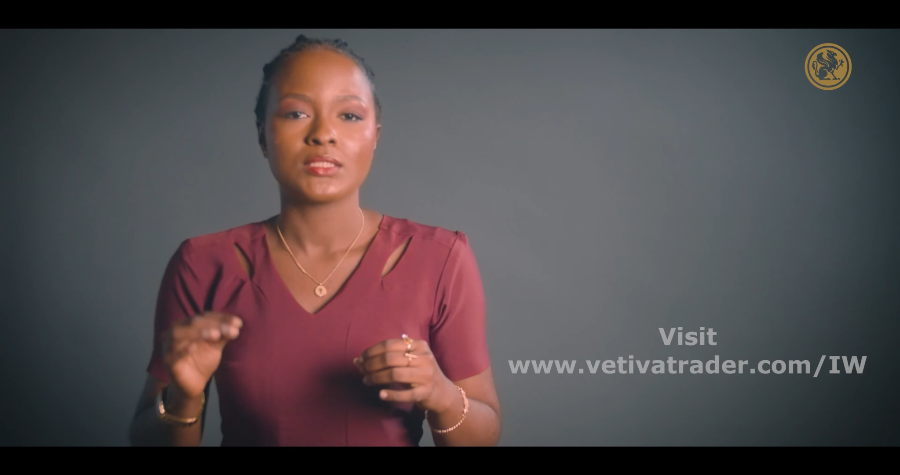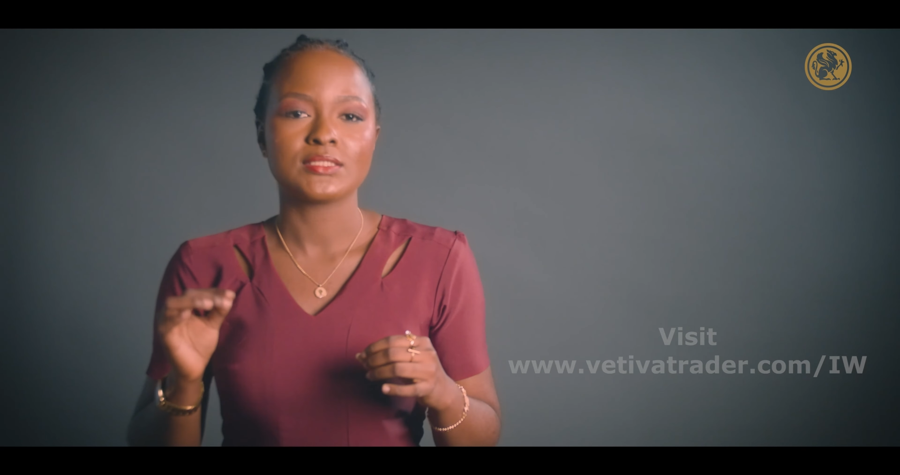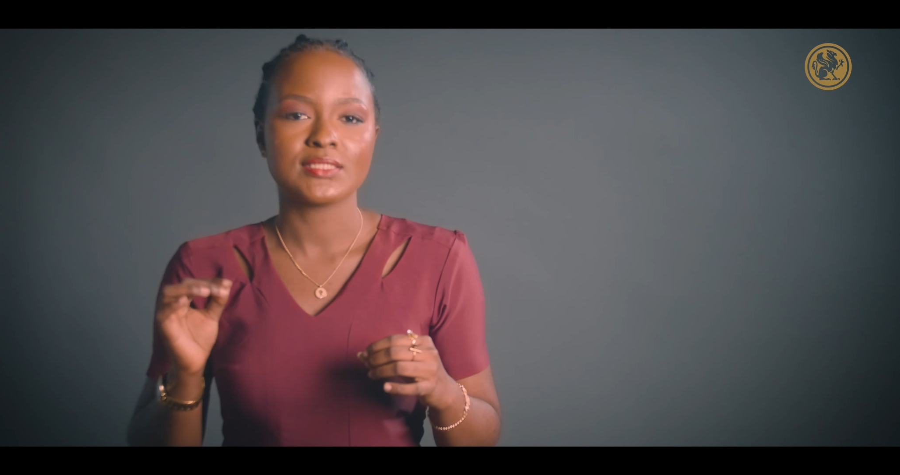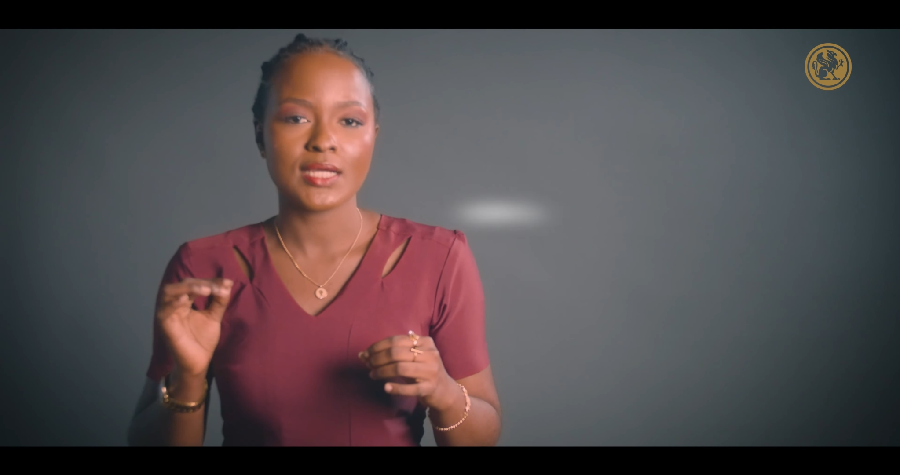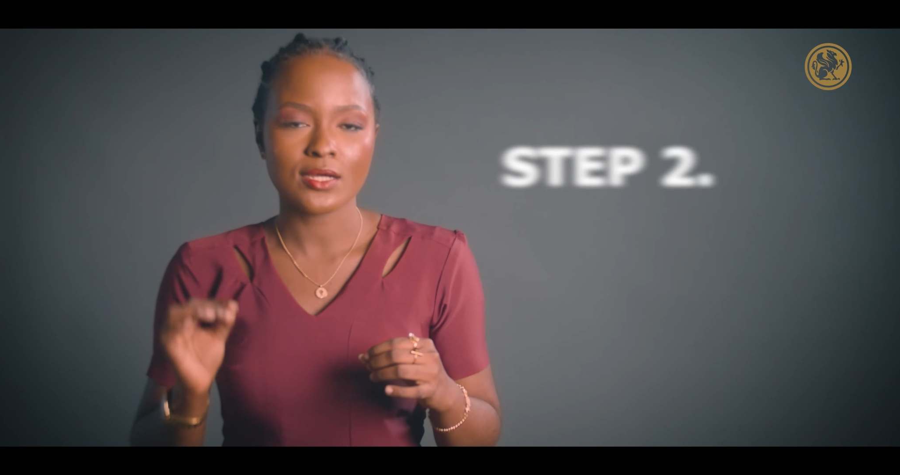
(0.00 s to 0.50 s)

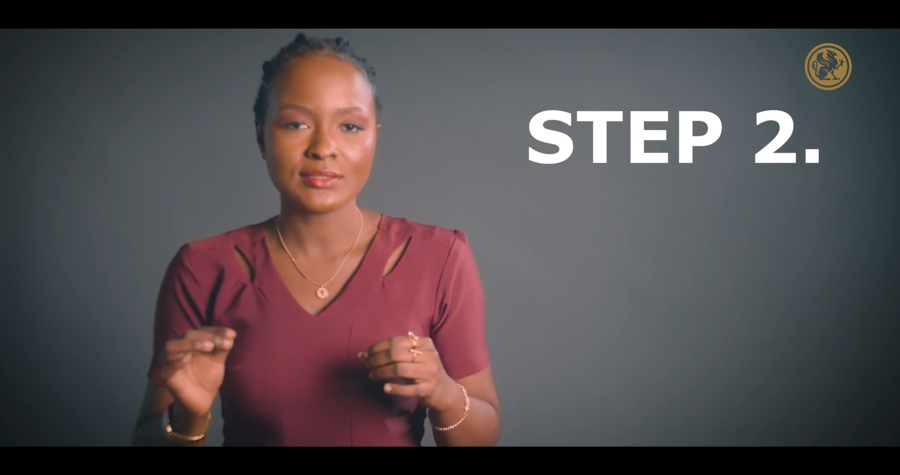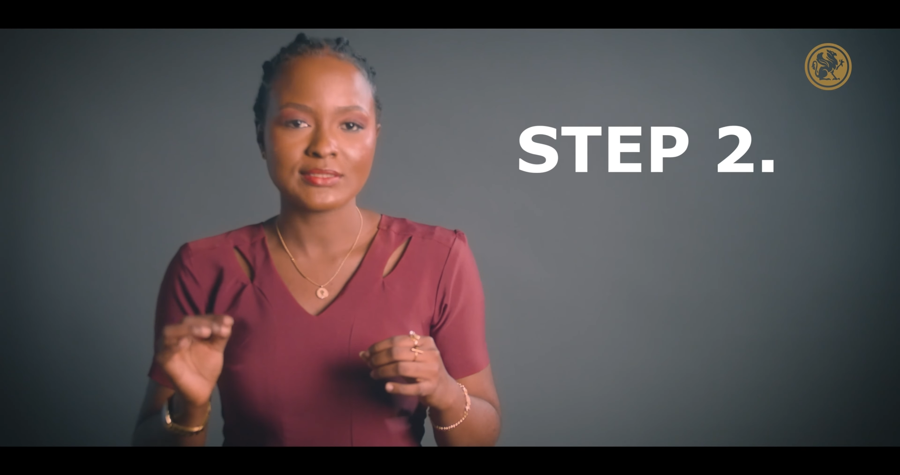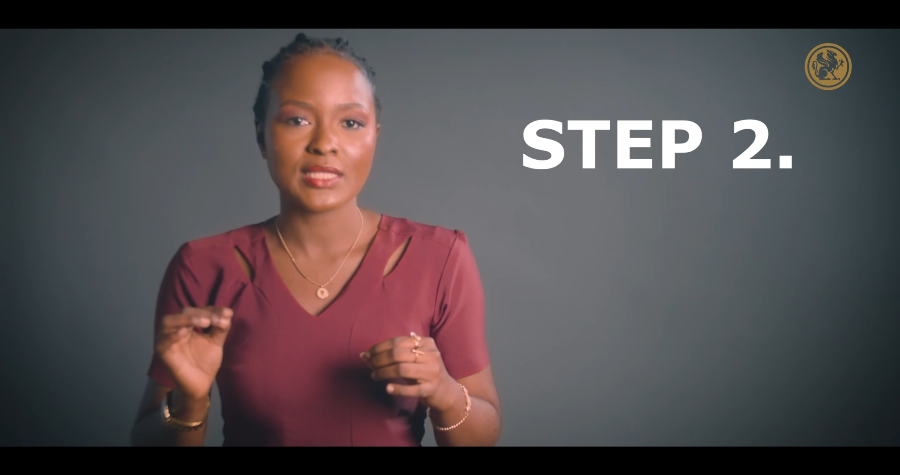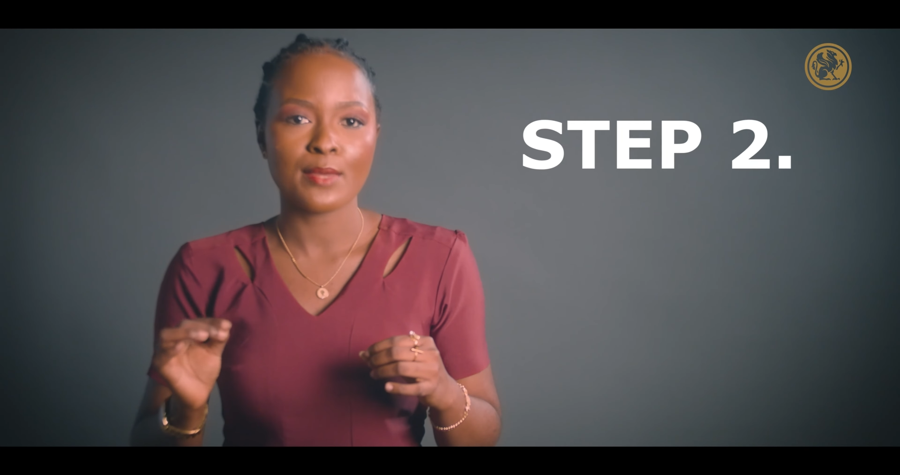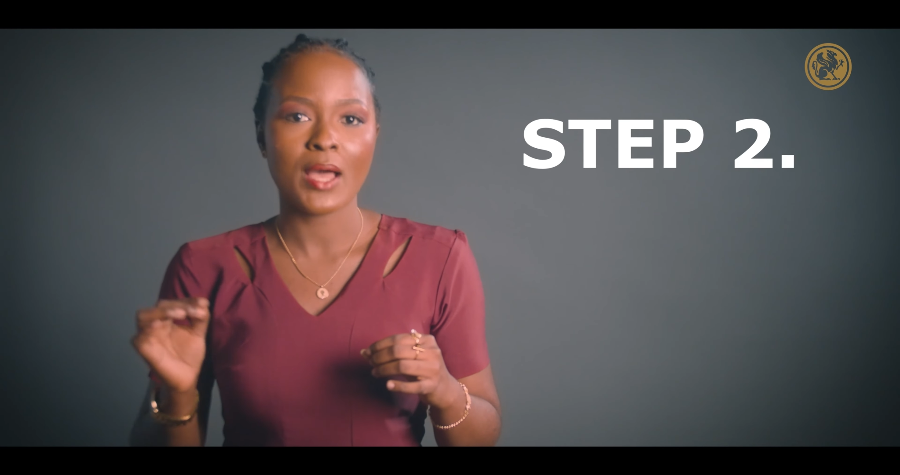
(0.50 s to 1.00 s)
The second
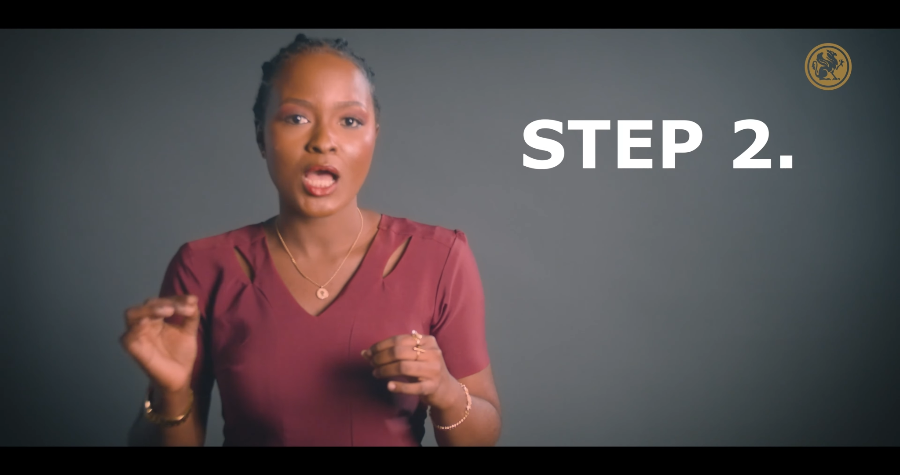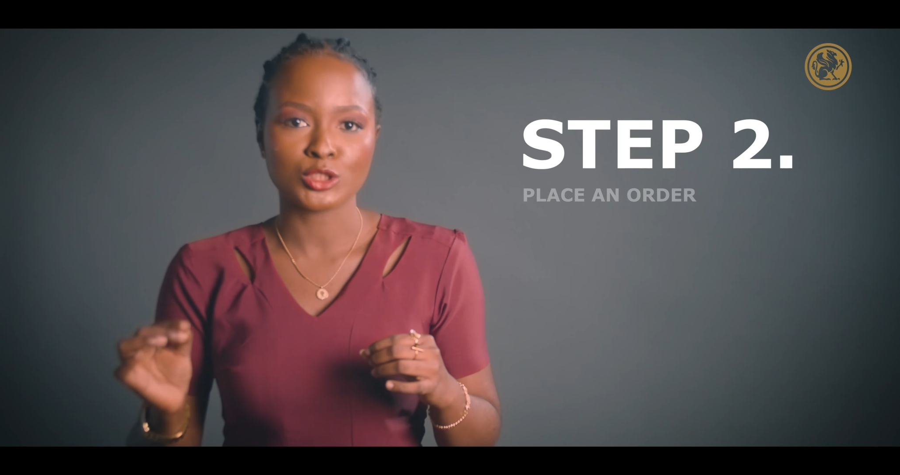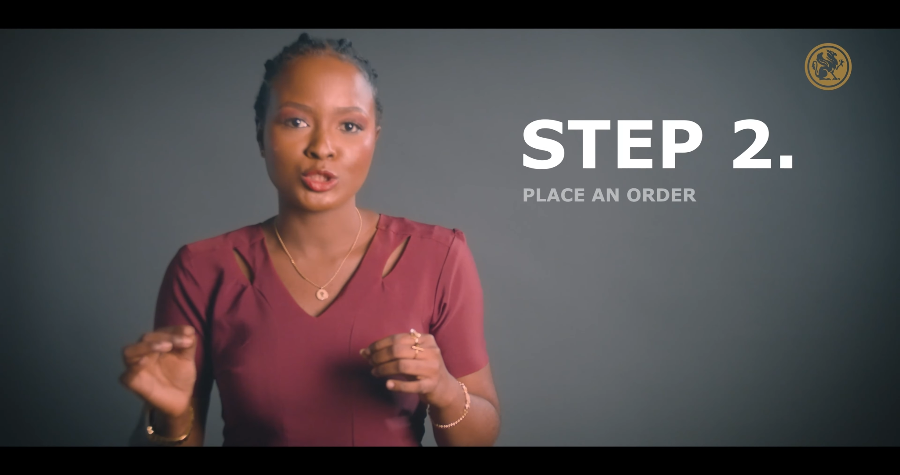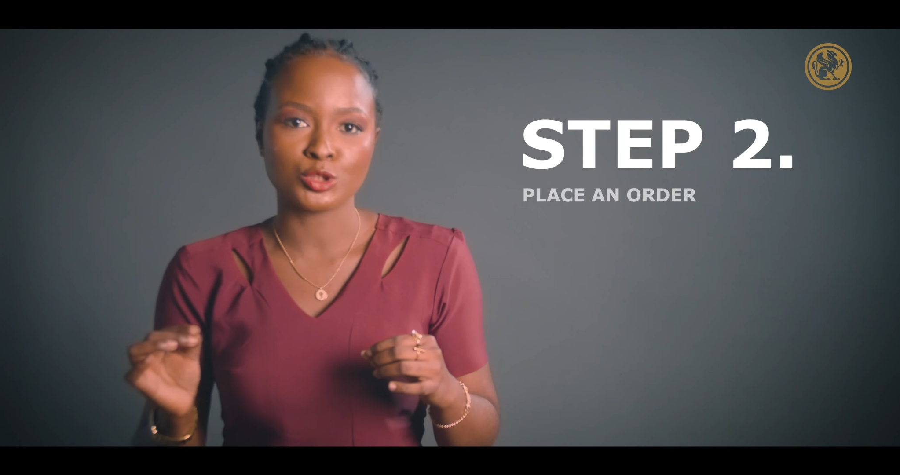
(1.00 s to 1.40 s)
step has